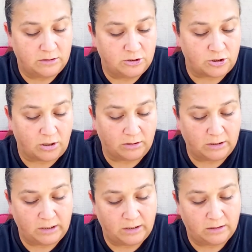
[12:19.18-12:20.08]

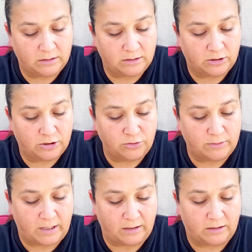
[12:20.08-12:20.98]
Charlie
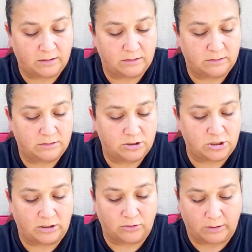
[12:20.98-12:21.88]
Koenig,
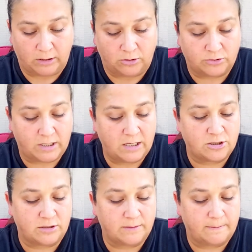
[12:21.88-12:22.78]
shot during an
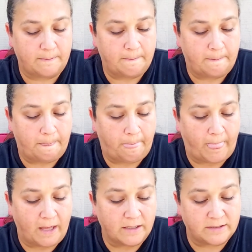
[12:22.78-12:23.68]
altercation.
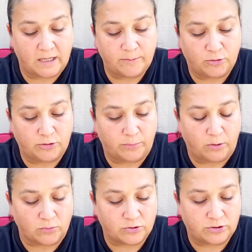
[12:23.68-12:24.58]
Samuel
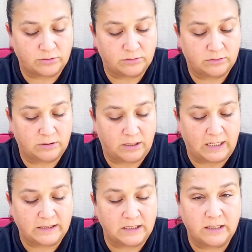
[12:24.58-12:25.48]
DeBose,
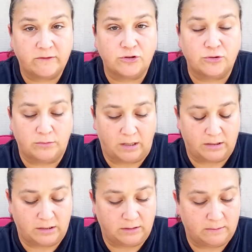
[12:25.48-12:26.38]
I didn't even do
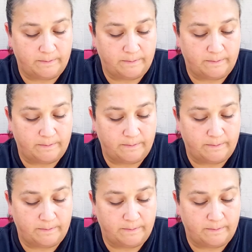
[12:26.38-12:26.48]
nothing.